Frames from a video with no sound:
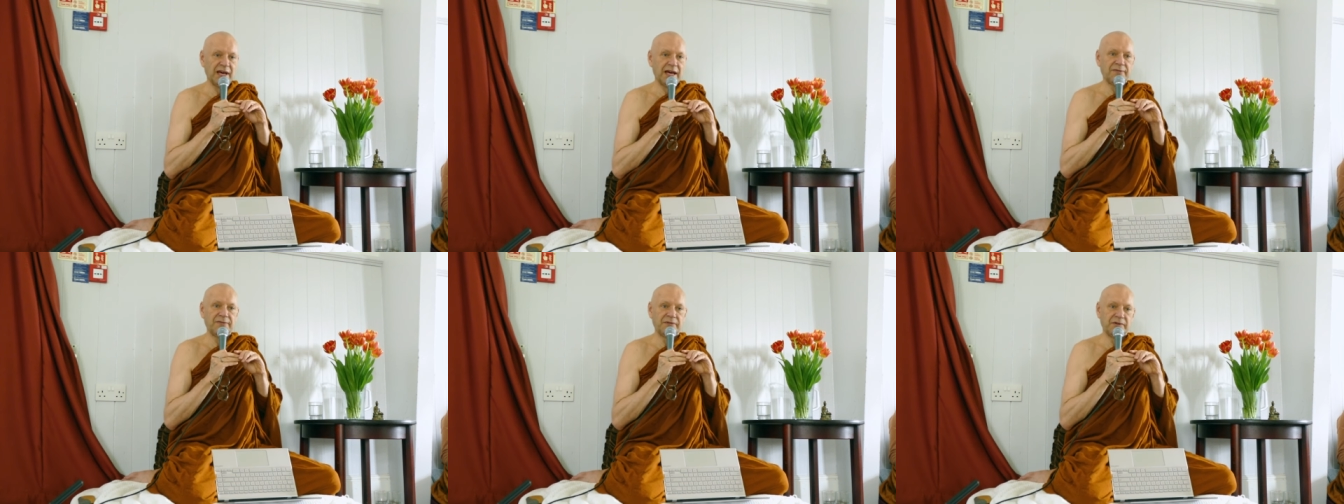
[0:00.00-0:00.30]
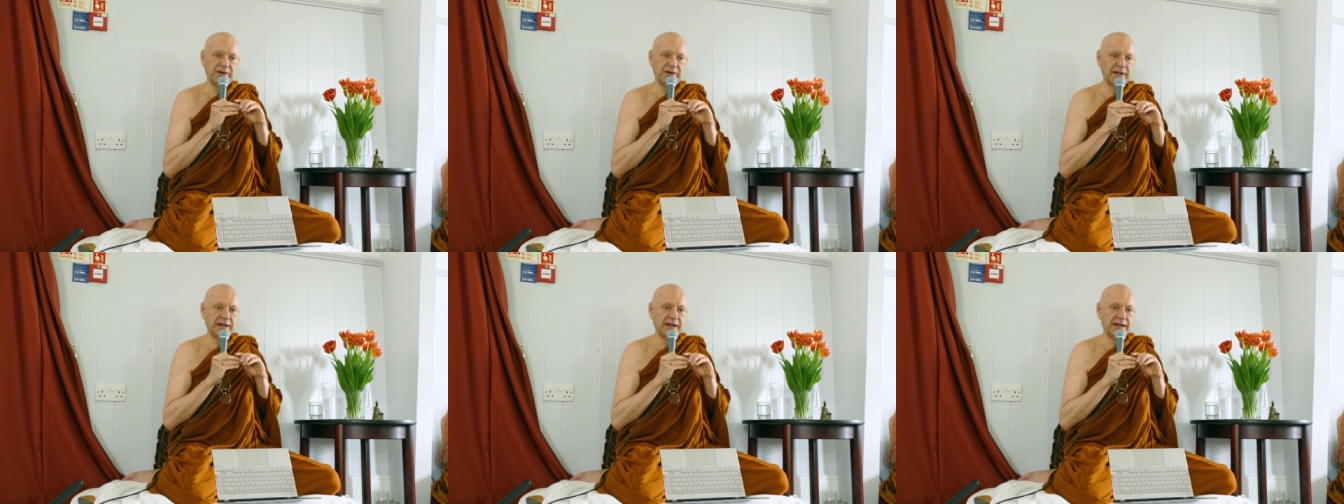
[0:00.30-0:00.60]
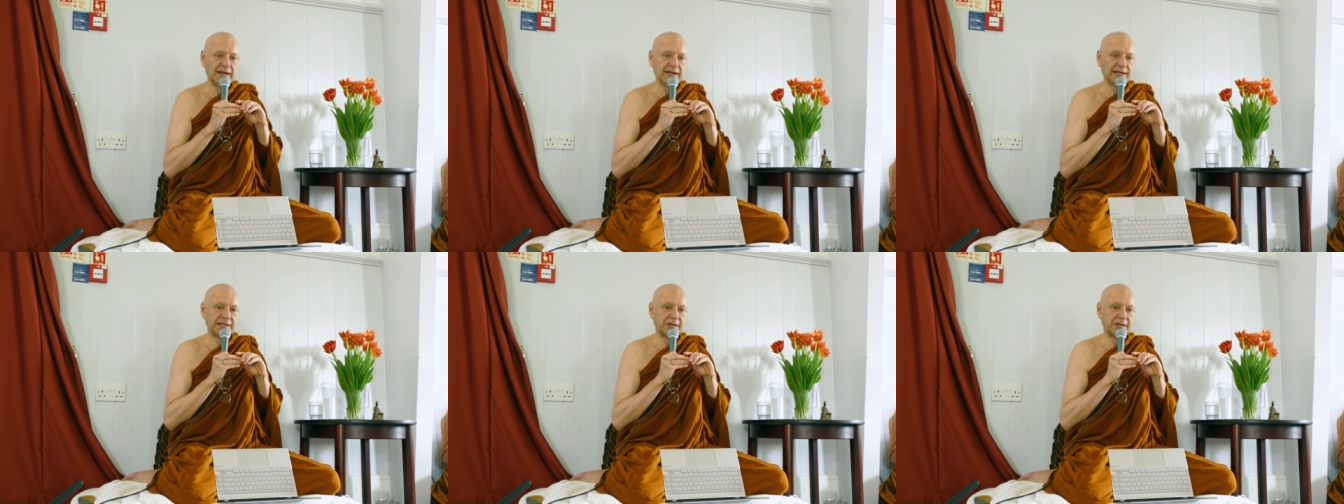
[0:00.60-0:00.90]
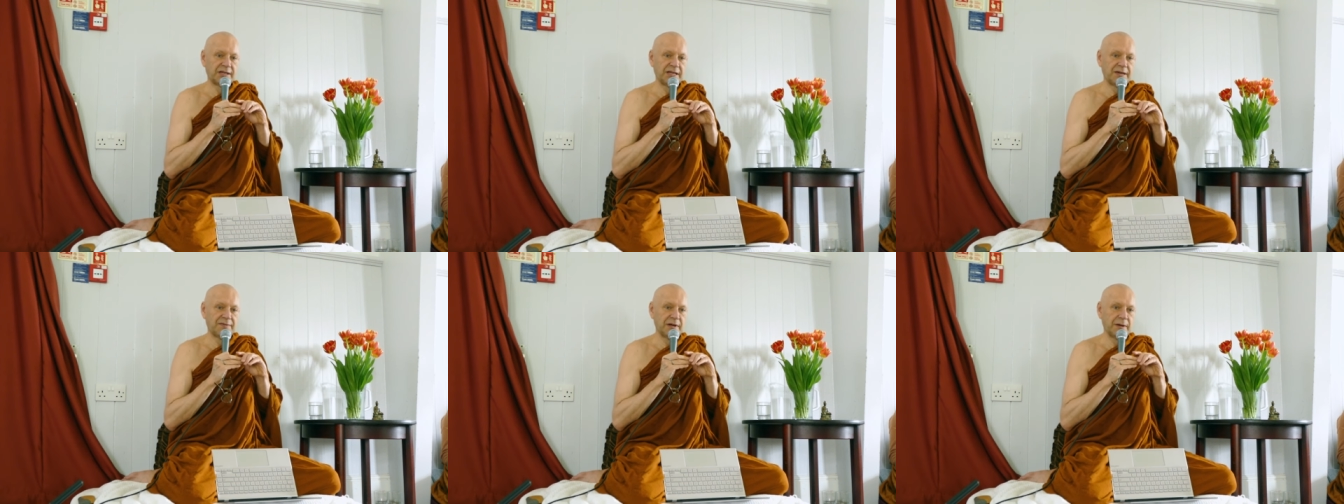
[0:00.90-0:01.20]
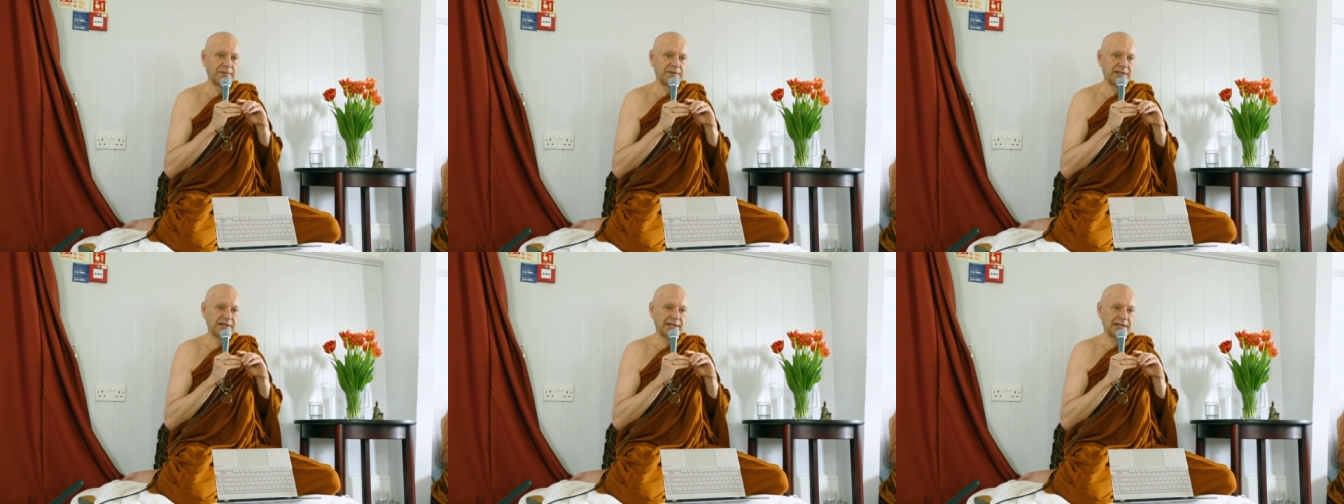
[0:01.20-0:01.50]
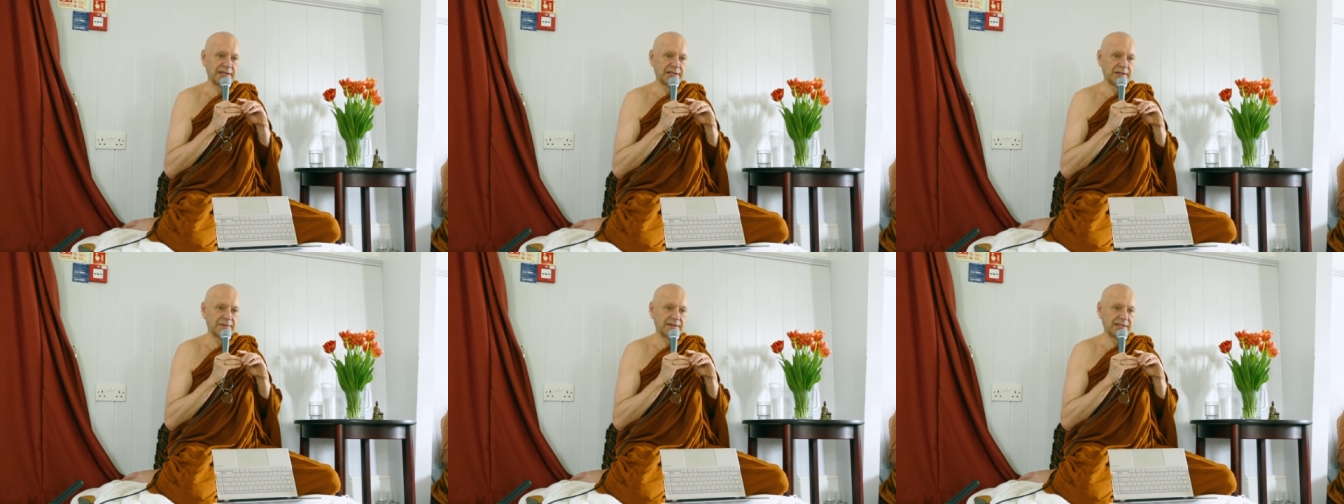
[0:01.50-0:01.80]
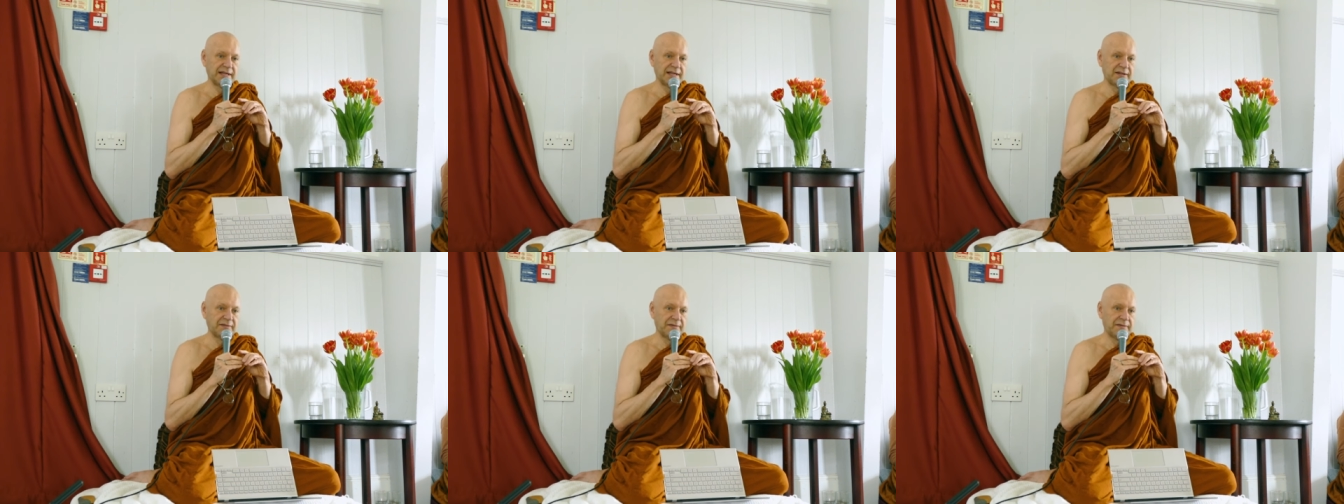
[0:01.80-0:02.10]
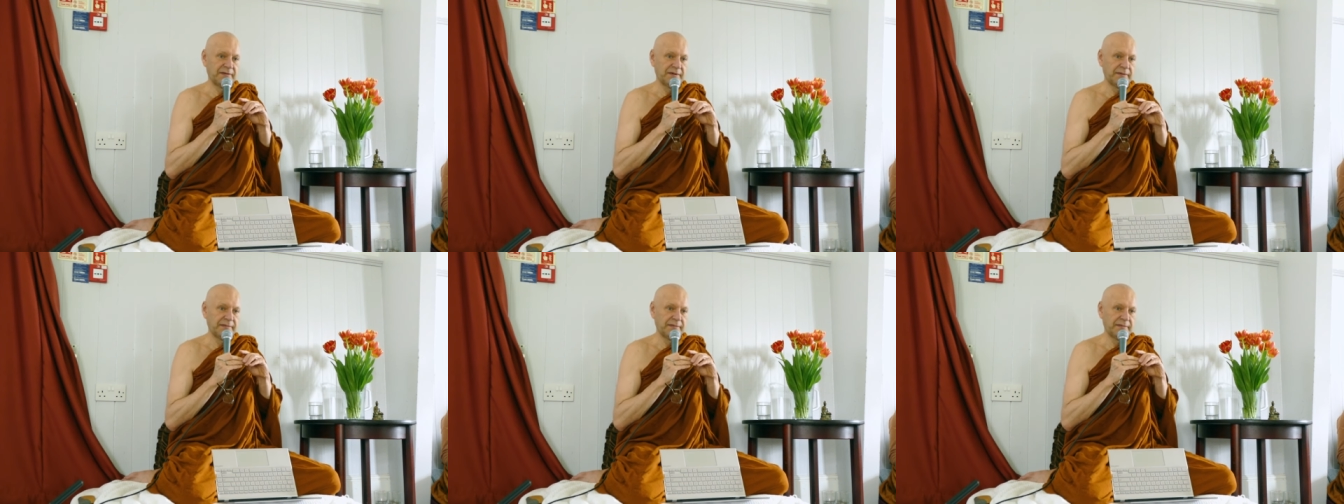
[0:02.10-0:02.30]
ever, is to give up the sense of self.